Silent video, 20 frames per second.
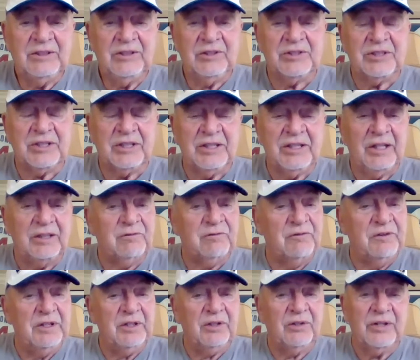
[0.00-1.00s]
there's a gut
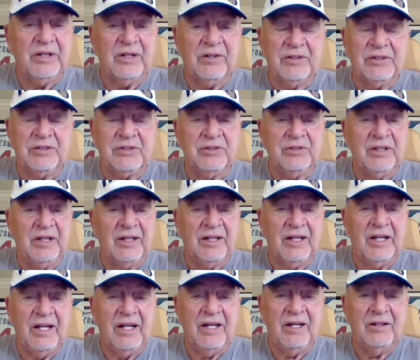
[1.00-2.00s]
feel there that you
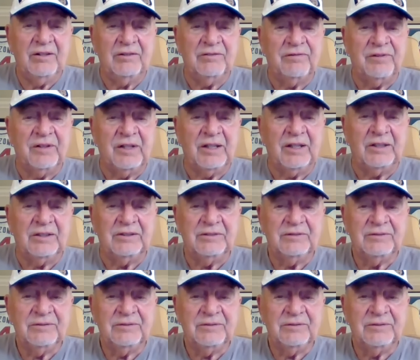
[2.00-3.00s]
gotta have uh,
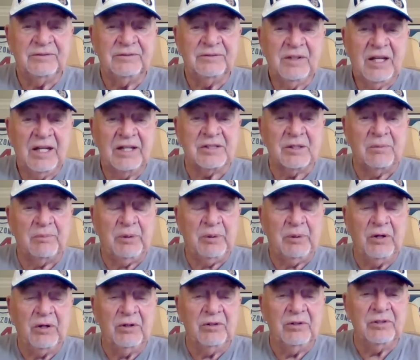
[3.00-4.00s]
as
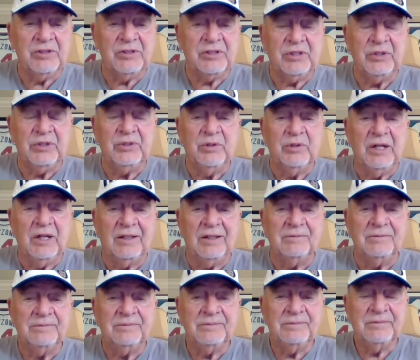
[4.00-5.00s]
opposed to um,
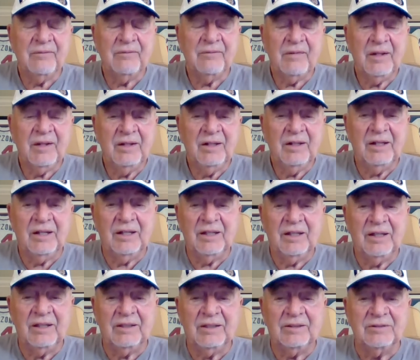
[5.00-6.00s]

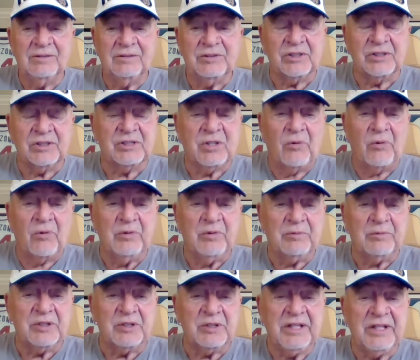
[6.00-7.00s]
uh, just going with
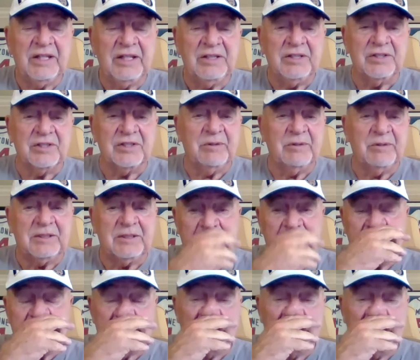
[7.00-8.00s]
percentages. But uh,
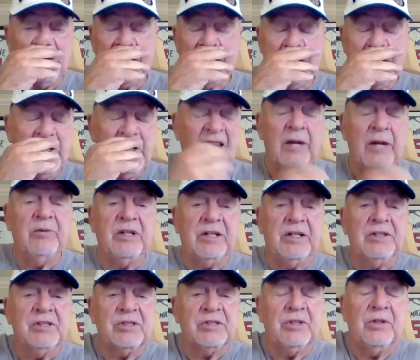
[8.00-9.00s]
it would
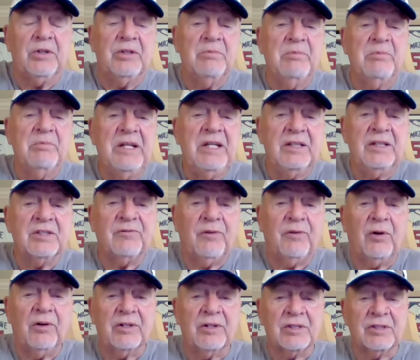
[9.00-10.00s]
concern me as
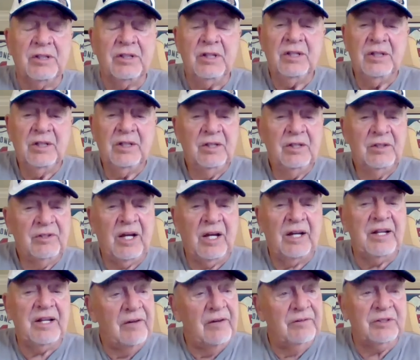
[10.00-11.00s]
far as not
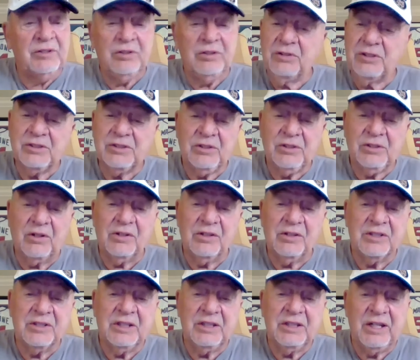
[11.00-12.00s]
having two starters
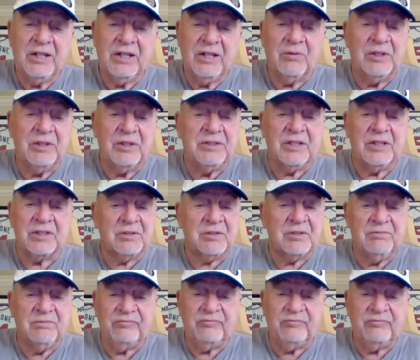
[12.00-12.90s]
in there would just